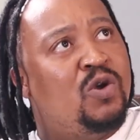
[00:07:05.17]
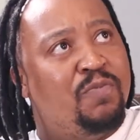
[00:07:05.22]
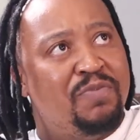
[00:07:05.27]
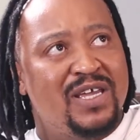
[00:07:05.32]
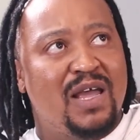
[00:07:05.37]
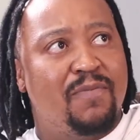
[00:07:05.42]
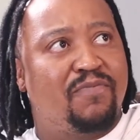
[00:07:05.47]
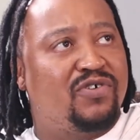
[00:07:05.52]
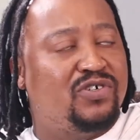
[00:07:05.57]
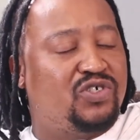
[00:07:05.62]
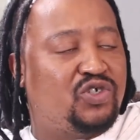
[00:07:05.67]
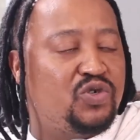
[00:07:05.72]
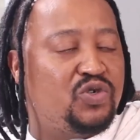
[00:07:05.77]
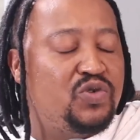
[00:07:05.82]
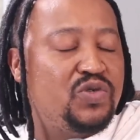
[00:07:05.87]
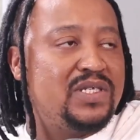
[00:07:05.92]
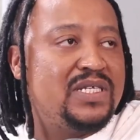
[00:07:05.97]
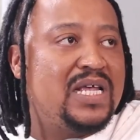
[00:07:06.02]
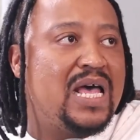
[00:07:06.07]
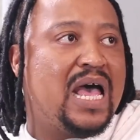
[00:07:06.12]
being a
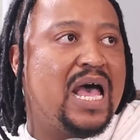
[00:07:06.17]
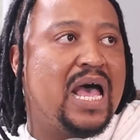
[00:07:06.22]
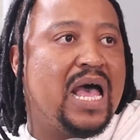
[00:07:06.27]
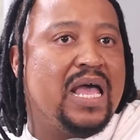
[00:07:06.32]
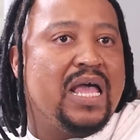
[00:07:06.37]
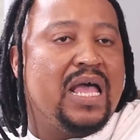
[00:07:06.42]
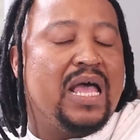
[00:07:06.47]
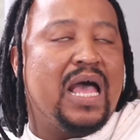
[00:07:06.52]
producer,